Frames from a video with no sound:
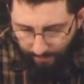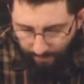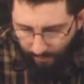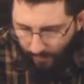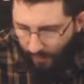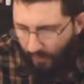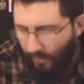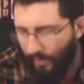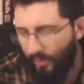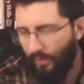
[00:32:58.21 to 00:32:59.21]

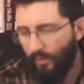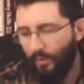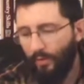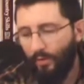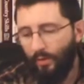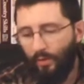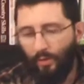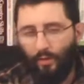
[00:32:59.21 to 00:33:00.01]
Nobody speaks.